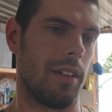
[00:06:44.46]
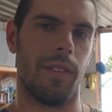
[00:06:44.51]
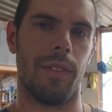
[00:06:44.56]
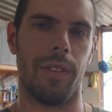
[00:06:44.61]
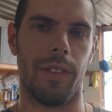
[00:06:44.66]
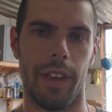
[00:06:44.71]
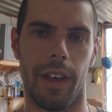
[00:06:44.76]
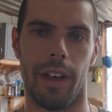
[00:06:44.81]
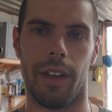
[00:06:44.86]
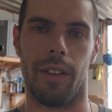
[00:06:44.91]

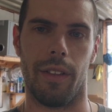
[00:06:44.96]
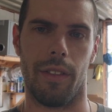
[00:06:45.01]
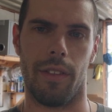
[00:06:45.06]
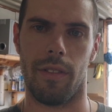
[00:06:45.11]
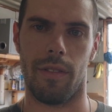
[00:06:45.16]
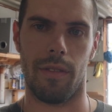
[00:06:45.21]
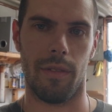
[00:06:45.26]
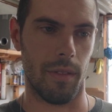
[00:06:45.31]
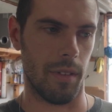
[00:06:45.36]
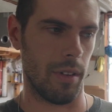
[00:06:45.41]
yeah,
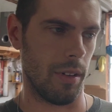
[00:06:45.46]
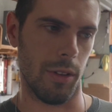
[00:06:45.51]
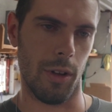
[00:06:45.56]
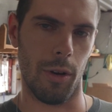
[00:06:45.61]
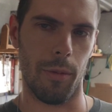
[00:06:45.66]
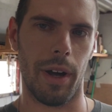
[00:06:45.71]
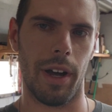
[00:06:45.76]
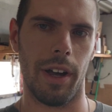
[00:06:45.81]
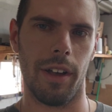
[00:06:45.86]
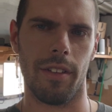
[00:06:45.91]
it's a low
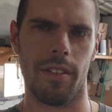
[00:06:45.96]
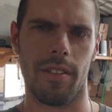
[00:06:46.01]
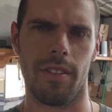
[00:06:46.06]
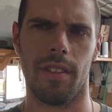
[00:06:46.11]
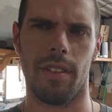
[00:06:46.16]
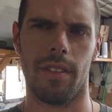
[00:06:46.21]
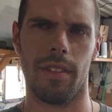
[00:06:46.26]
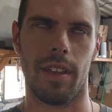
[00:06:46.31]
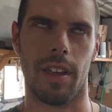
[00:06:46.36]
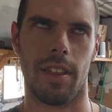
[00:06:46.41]
miles,
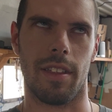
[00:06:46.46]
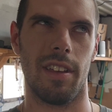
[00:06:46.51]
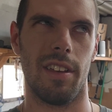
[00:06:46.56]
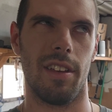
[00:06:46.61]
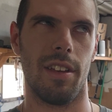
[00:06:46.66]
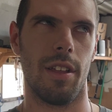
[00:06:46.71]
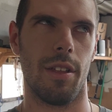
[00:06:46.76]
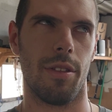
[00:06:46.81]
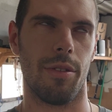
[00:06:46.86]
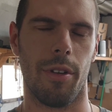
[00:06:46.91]

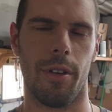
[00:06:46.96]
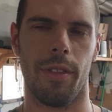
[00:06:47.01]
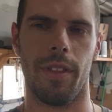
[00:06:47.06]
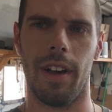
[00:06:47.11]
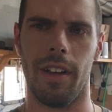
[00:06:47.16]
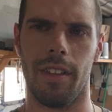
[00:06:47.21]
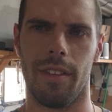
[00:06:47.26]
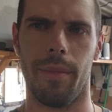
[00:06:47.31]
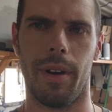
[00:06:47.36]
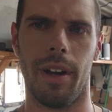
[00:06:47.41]

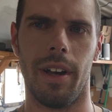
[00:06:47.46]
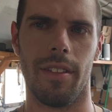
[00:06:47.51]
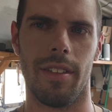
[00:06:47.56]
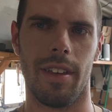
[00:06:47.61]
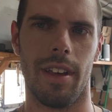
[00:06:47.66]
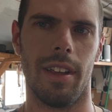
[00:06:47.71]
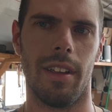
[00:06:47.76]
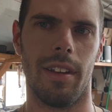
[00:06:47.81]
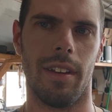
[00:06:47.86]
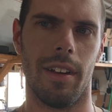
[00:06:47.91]
63,000 miles
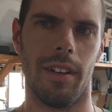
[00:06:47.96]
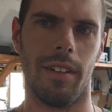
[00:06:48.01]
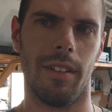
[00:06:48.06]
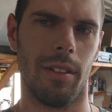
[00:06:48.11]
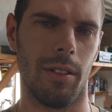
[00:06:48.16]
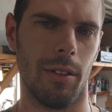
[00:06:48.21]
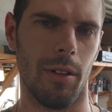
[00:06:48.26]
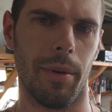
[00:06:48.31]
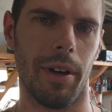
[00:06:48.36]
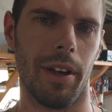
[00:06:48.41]
on it now,
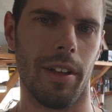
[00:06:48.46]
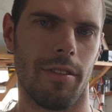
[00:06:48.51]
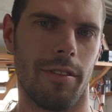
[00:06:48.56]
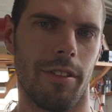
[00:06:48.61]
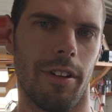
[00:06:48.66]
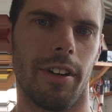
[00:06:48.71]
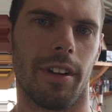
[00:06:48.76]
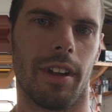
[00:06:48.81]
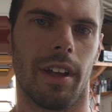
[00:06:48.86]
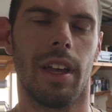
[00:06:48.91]
low miles
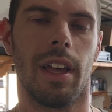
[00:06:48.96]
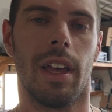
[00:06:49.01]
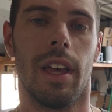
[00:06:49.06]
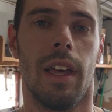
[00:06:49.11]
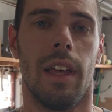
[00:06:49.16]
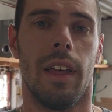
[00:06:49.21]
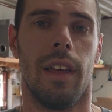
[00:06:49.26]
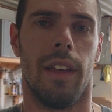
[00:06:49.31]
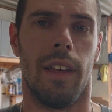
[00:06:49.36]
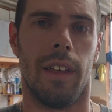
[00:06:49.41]
truck.
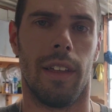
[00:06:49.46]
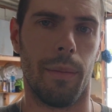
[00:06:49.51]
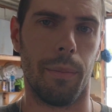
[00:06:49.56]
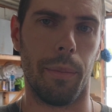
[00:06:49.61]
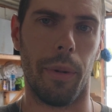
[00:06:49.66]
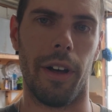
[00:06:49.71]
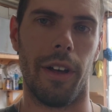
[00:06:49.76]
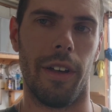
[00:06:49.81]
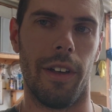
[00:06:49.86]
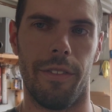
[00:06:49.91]

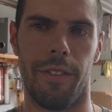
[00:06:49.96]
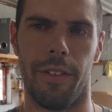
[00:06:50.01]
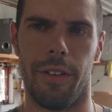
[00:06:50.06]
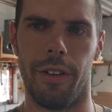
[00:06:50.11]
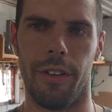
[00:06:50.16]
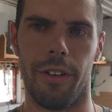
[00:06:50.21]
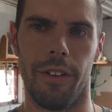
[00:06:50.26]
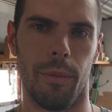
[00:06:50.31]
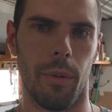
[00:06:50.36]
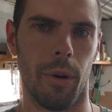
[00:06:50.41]
But if
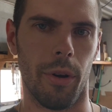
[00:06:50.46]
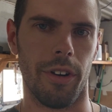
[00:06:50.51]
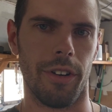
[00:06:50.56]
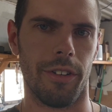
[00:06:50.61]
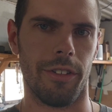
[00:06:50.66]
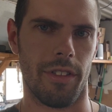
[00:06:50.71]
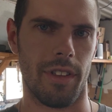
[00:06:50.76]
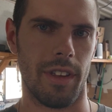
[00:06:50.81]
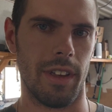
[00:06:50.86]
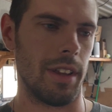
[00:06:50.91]
you're more
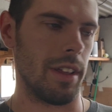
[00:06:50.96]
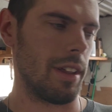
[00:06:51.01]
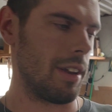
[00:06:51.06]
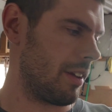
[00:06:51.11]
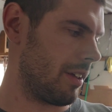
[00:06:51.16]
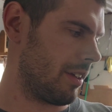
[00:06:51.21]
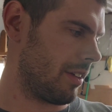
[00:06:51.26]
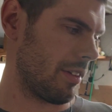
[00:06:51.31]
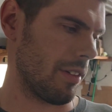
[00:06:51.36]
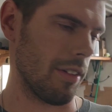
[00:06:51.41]
interested
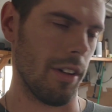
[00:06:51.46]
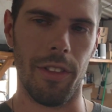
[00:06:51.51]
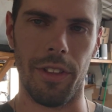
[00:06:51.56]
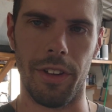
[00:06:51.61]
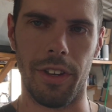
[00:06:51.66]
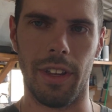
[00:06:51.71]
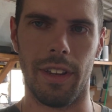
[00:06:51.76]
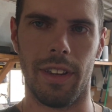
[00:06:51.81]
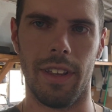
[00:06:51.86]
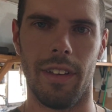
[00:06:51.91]
in all the
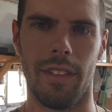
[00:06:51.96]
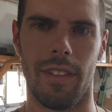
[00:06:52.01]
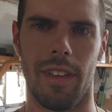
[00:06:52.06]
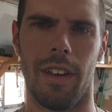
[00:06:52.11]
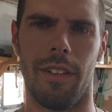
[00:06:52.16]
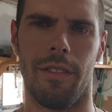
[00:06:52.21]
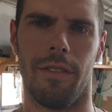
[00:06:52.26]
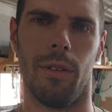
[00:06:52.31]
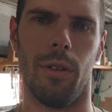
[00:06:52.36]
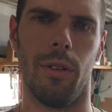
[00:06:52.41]
details, I
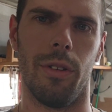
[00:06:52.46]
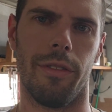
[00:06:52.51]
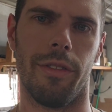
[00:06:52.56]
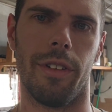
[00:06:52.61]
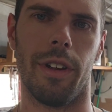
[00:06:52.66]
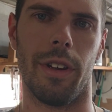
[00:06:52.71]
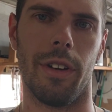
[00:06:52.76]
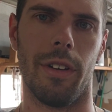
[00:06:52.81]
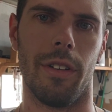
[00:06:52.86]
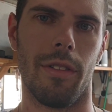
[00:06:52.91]
have older
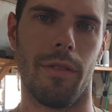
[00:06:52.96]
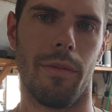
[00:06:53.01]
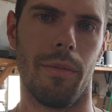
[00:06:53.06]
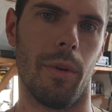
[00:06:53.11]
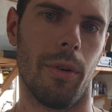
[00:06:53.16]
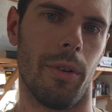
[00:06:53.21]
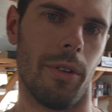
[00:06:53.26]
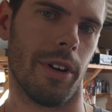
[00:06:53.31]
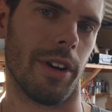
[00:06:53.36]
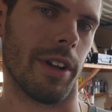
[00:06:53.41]
videos,
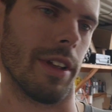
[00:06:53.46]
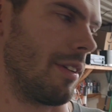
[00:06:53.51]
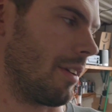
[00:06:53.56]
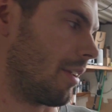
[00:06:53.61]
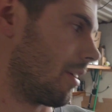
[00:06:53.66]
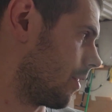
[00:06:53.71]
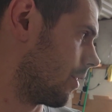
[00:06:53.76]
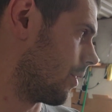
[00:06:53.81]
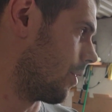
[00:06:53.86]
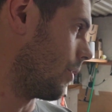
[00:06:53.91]
or I can
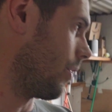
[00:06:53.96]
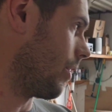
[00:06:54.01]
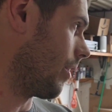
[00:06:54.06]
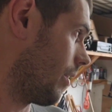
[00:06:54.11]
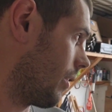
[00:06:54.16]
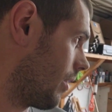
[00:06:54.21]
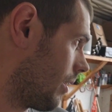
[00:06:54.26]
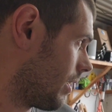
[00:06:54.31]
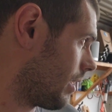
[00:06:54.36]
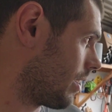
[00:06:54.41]
do a
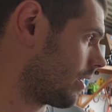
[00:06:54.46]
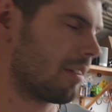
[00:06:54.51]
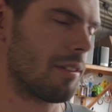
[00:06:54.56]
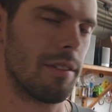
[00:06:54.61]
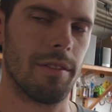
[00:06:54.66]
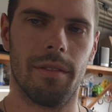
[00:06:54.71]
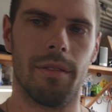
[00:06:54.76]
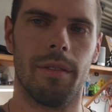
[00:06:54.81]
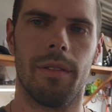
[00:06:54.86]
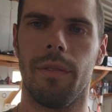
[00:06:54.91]

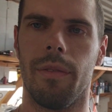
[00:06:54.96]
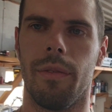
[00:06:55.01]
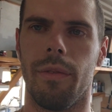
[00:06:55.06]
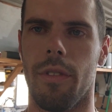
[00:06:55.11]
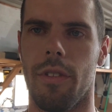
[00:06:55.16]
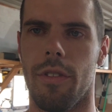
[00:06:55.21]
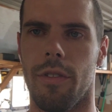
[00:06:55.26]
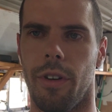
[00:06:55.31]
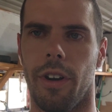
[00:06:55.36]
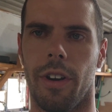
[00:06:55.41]

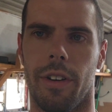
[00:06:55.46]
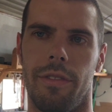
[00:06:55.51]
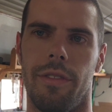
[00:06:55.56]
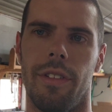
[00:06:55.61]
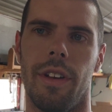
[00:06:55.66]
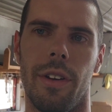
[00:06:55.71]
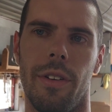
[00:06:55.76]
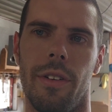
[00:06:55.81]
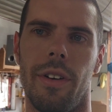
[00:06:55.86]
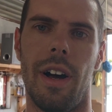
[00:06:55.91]
strict
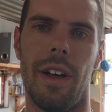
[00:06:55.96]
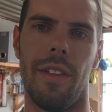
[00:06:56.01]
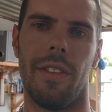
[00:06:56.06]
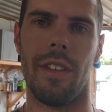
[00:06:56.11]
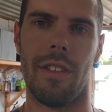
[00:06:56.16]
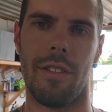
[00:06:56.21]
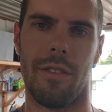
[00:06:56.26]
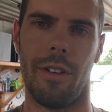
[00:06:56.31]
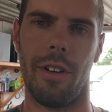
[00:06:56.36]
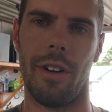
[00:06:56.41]
video on
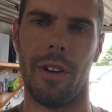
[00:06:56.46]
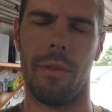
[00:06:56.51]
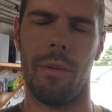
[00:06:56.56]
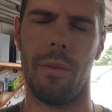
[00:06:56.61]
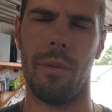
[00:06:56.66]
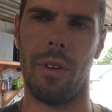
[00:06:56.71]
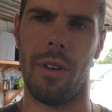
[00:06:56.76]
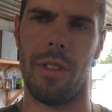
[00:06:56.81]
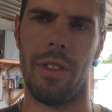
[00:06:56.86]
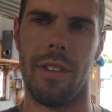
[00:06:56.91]
this truck
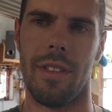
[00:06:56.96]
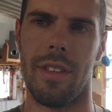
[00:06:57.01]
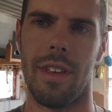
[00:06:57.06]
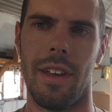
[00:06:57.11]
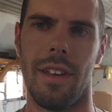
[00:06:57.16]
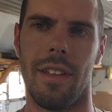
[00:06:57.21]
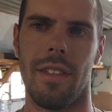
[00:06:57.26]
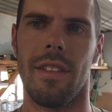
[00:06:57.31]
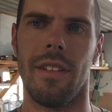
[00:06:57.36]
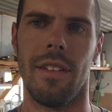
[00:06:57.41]
one of these
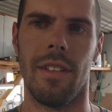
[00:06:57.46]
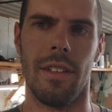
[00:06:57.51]
days.